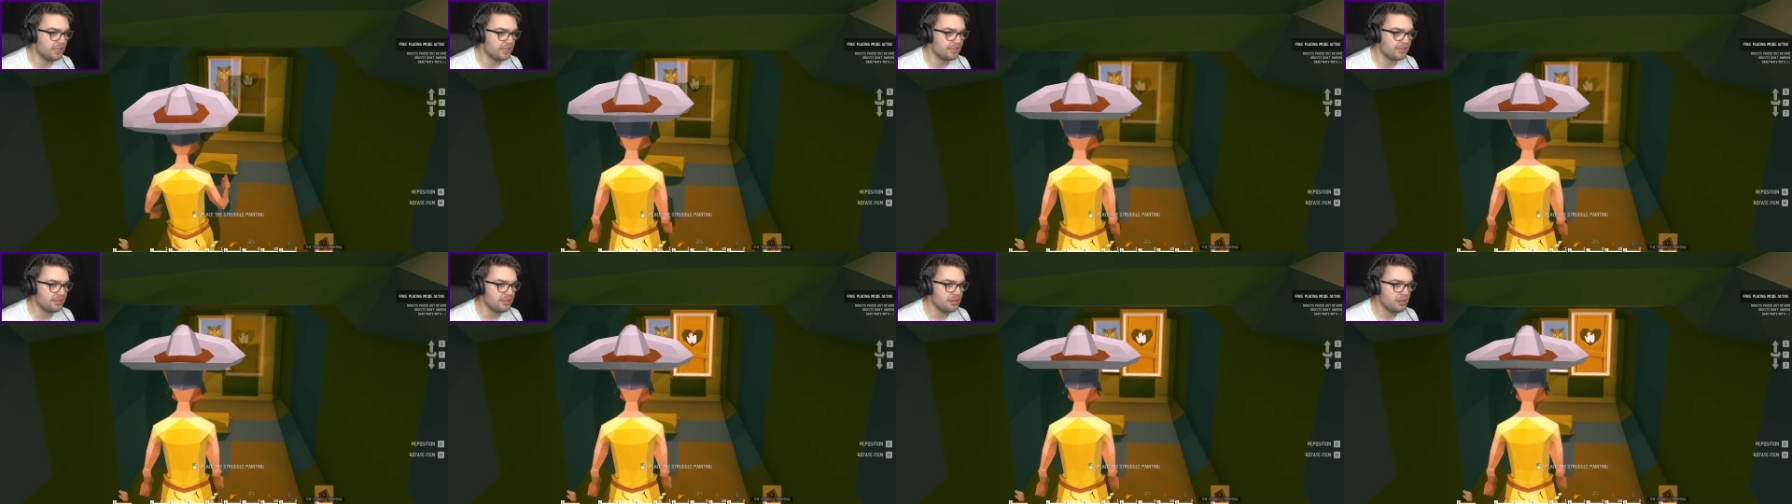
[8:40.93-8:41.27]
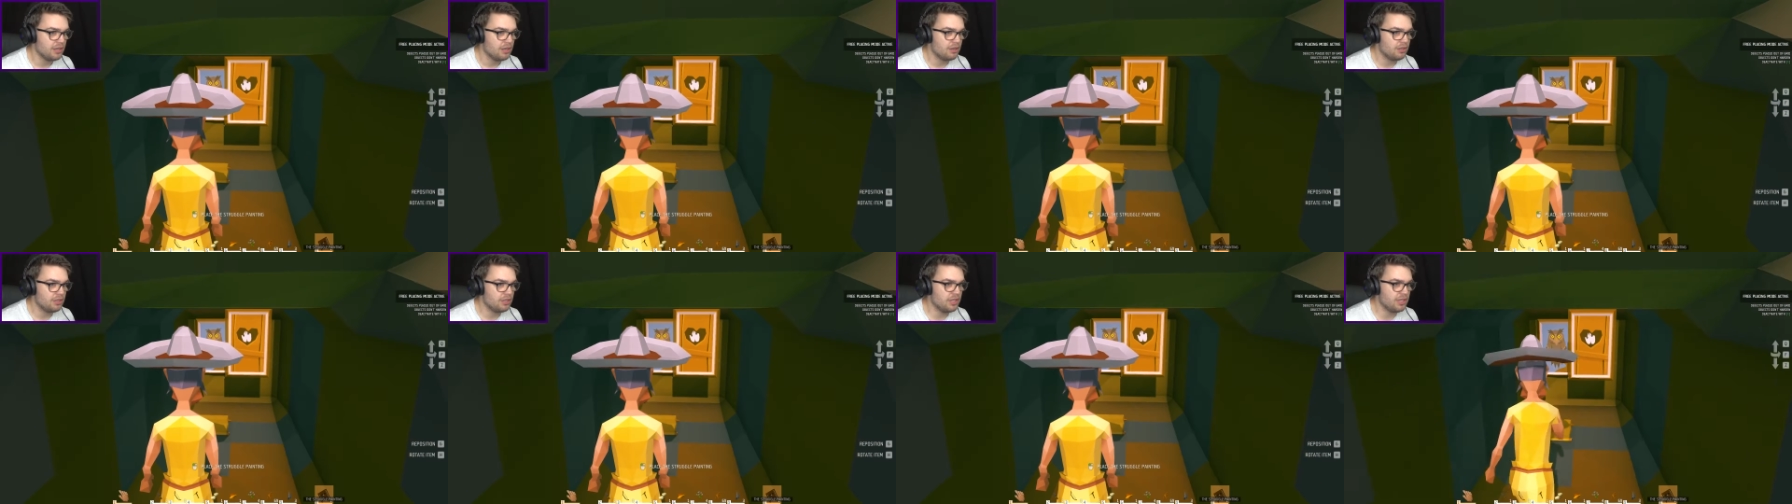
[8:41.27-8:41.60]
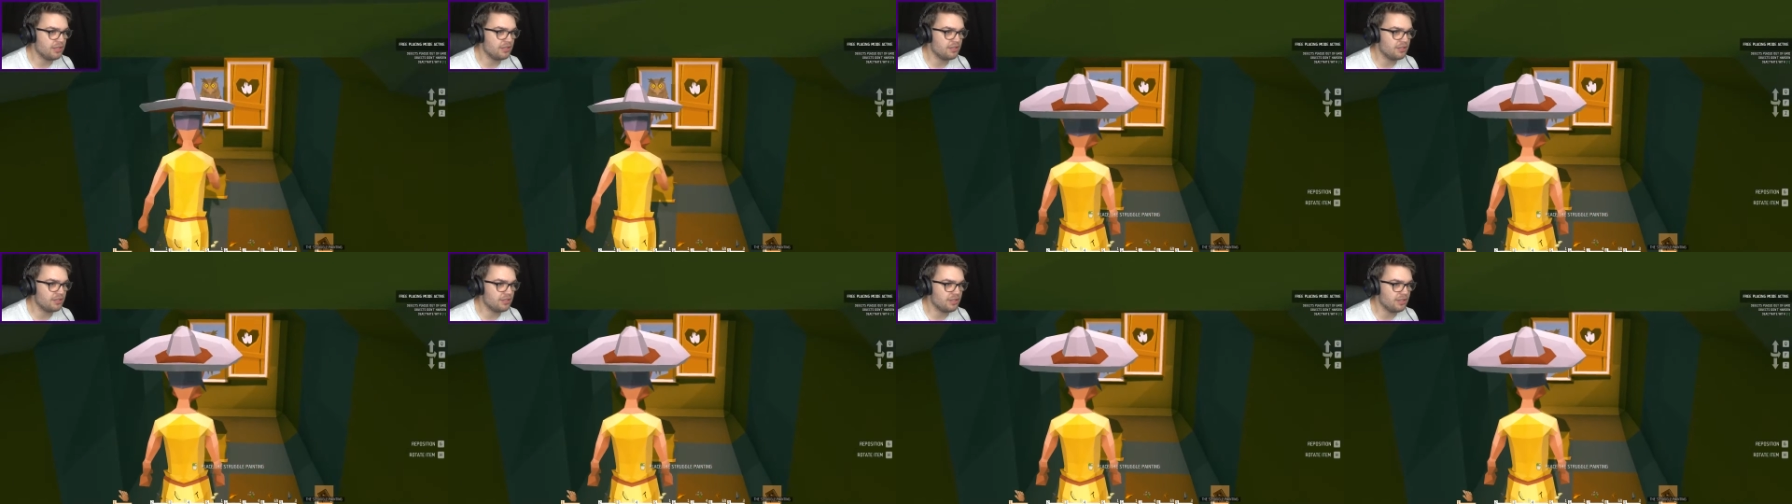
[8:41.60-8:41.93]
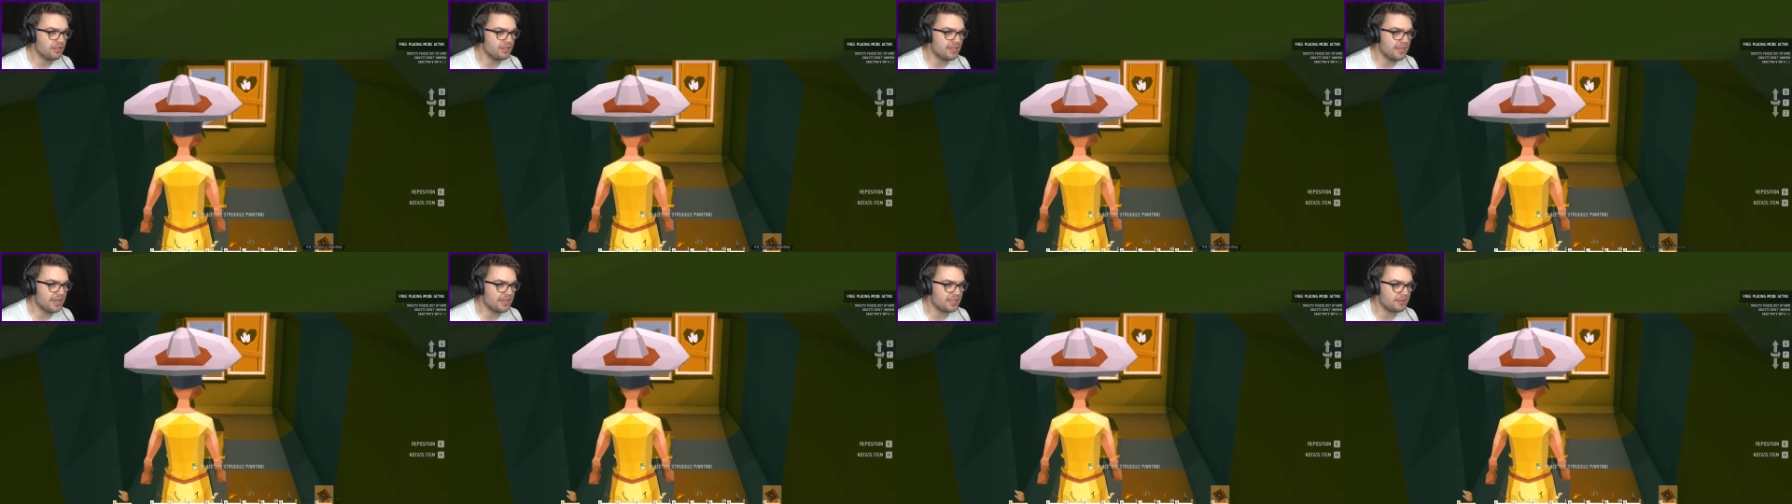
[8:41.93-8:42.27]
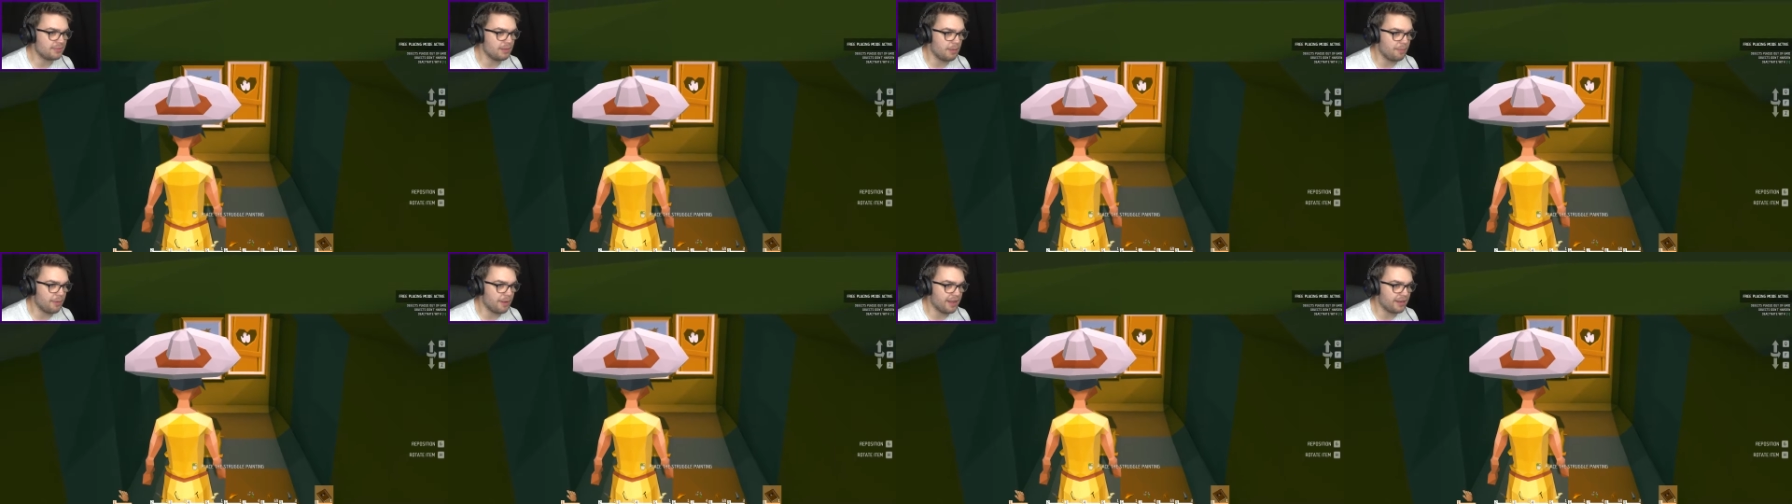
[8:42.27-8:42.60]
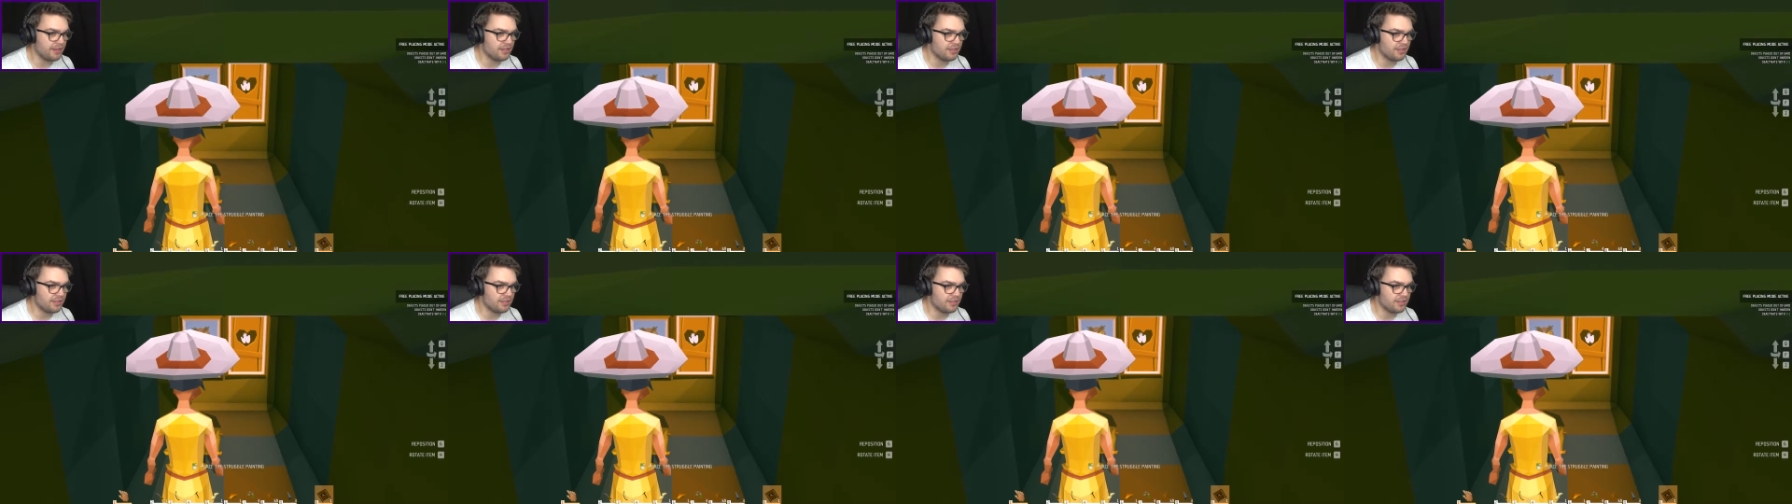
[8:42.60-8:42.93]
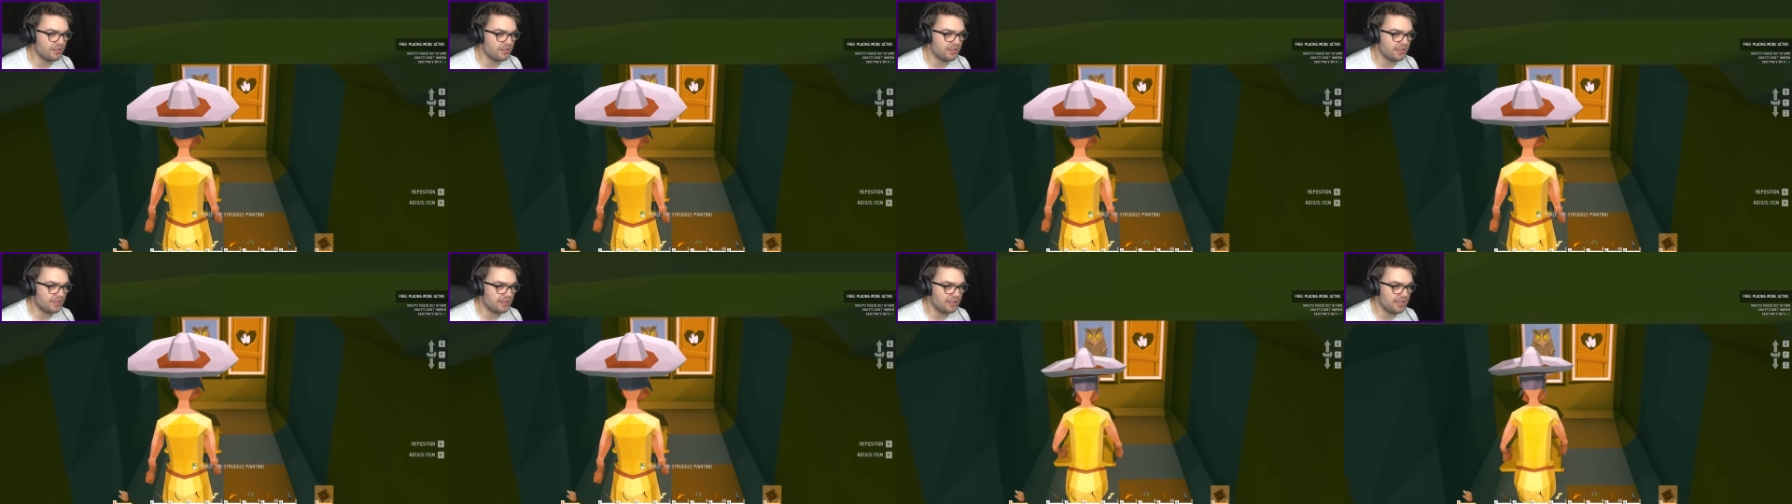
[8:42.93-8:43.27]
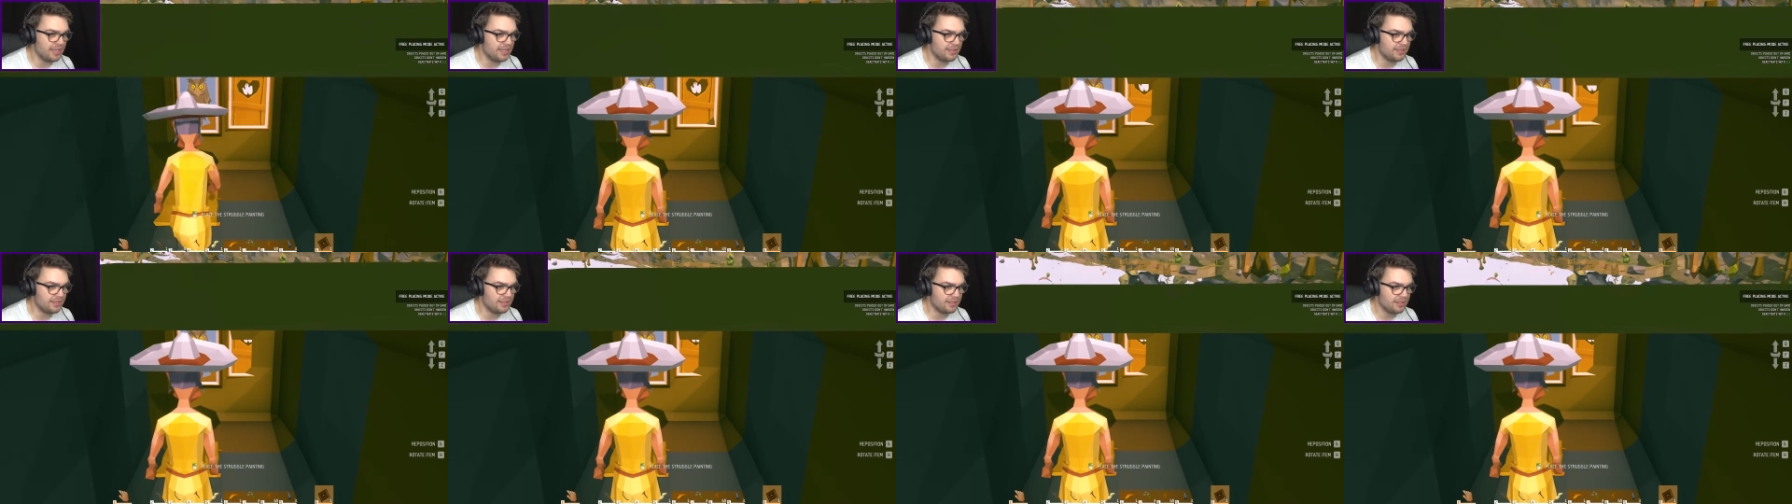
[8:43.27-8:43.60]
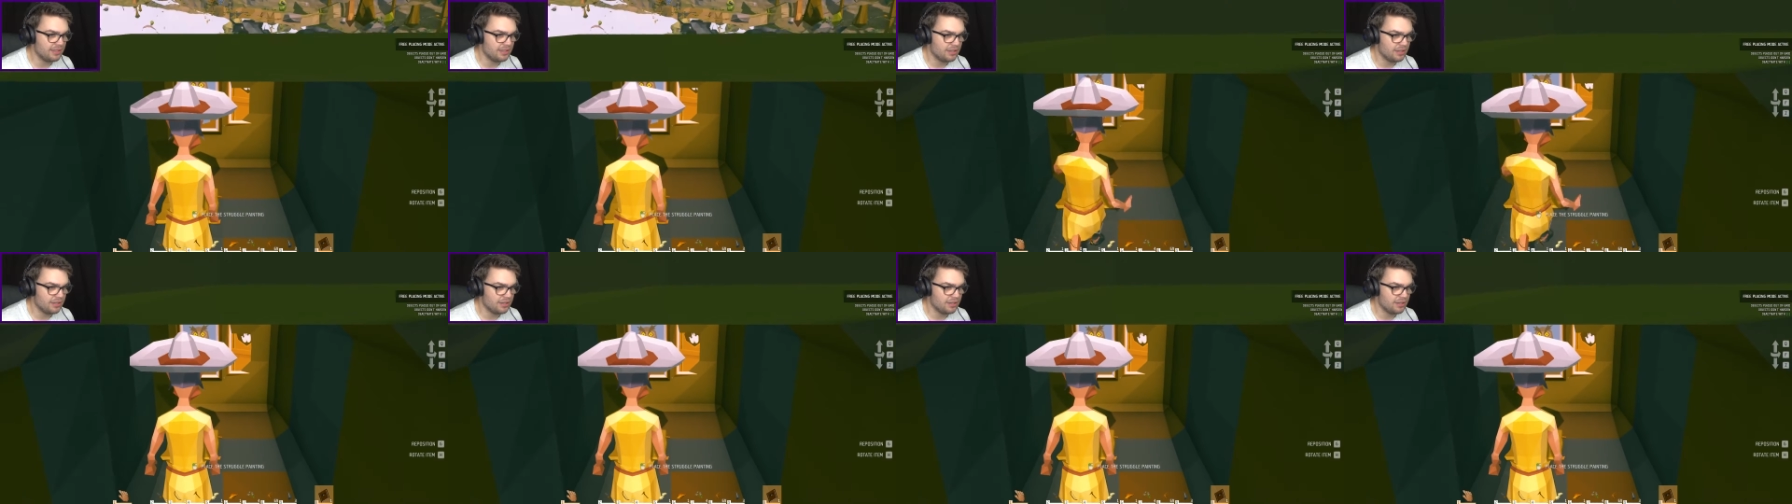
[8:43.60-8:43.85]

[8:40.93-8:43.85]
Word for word: this just next to my bed. Just like this.